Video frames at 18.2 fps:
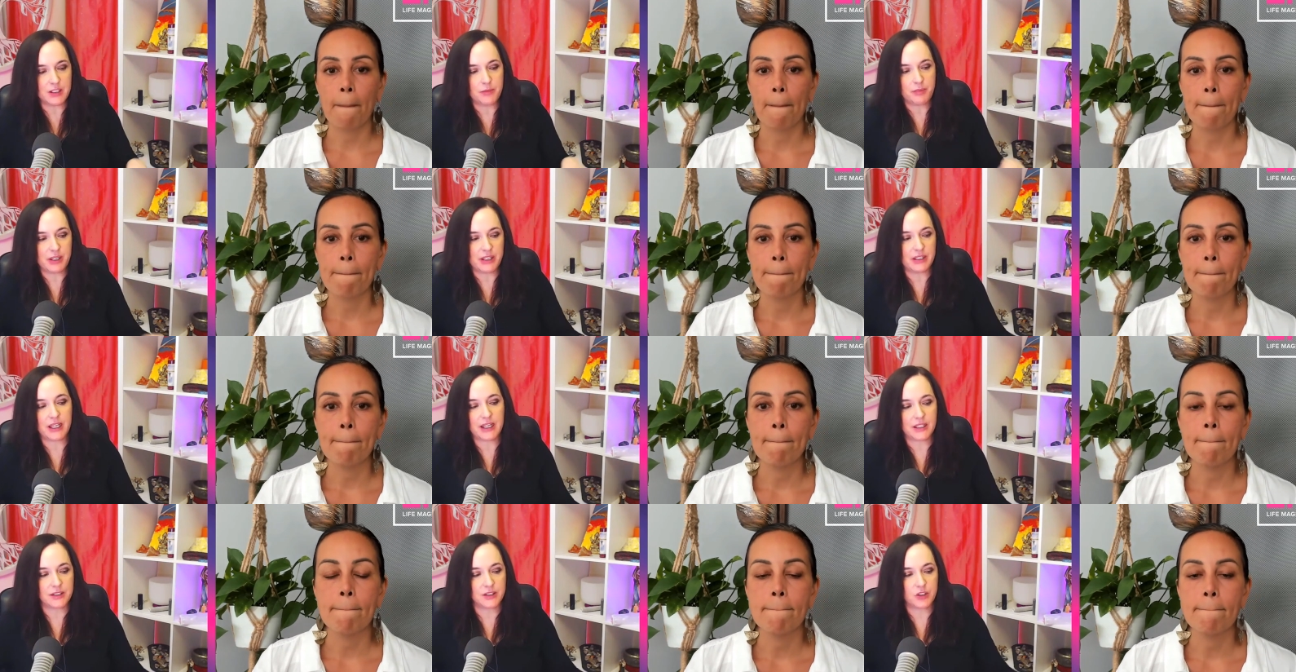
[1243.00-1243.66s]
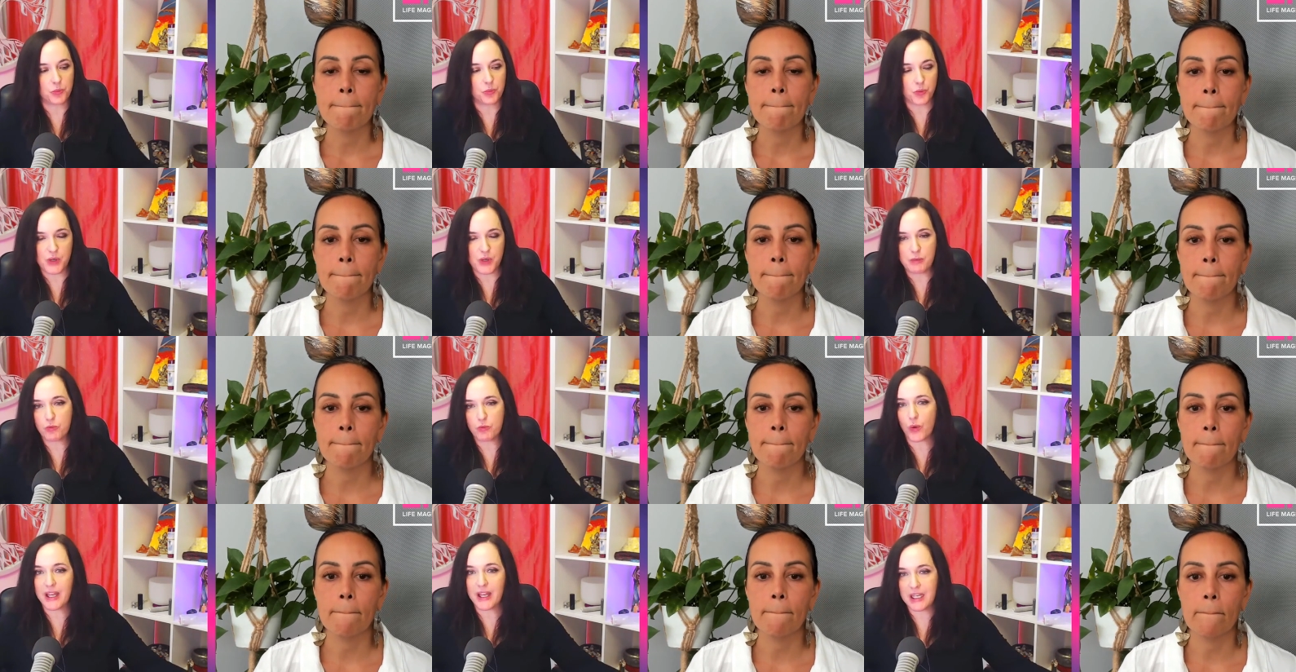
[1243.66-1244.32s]
Speaker 1: need to be like a
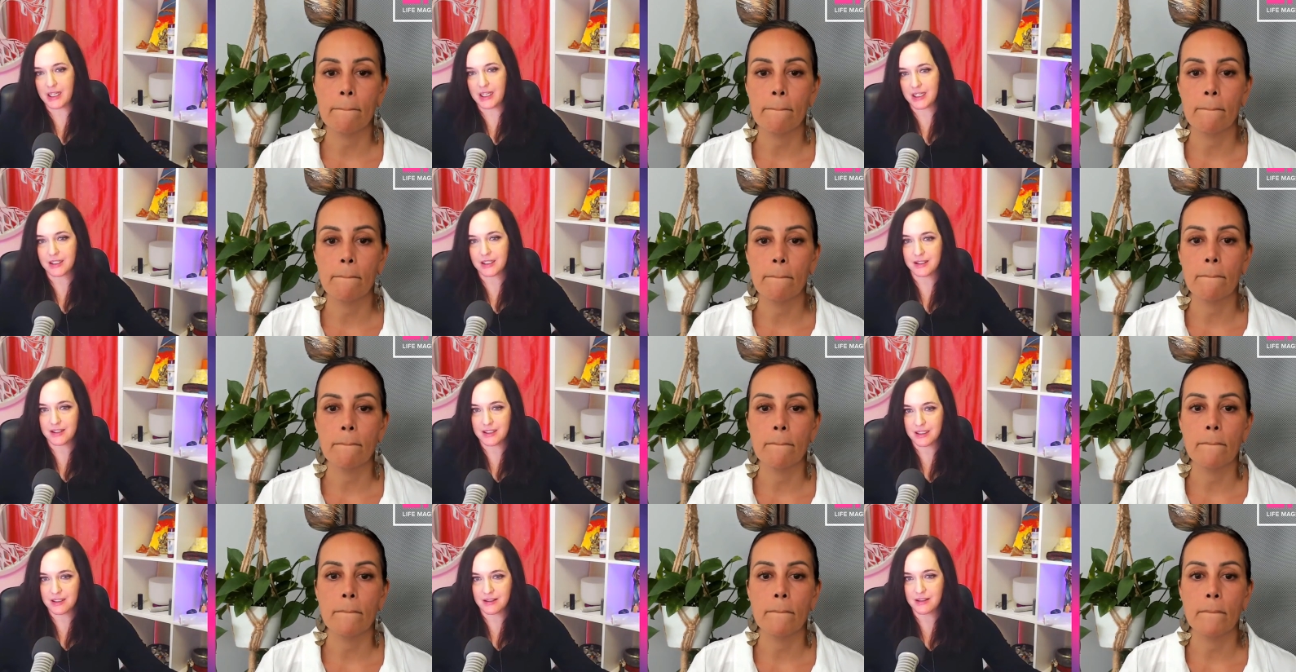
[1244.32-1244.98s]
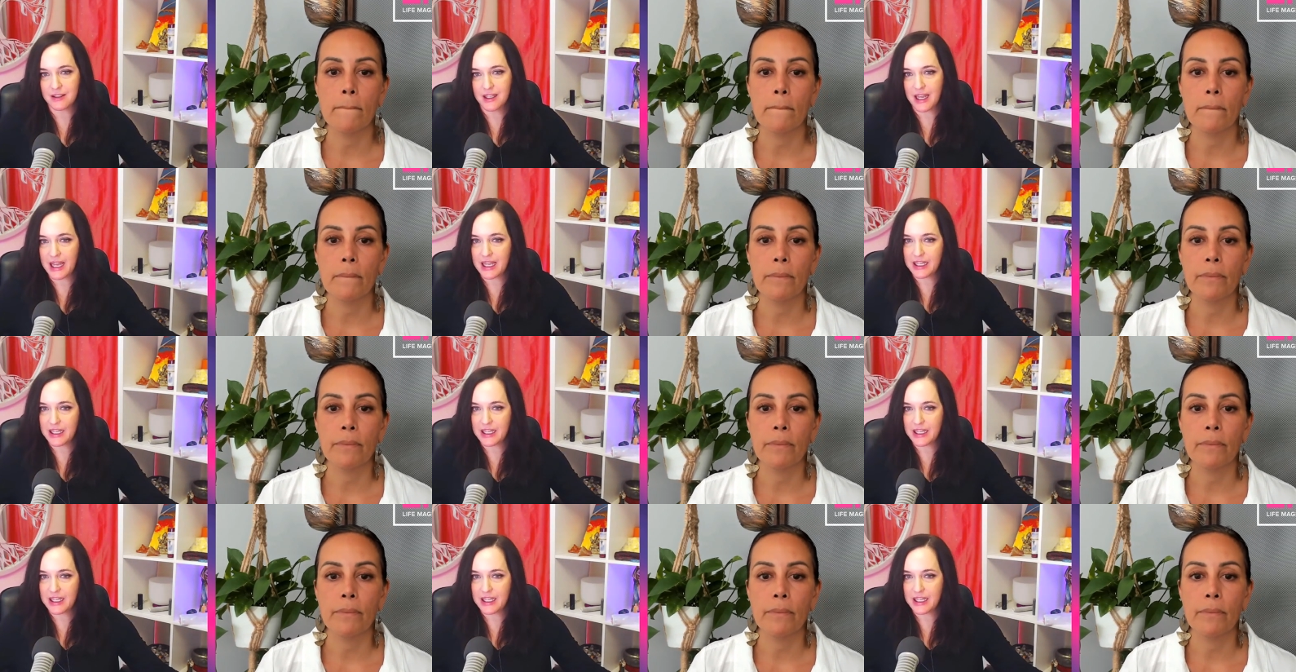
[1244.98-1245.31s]
supreme readiness to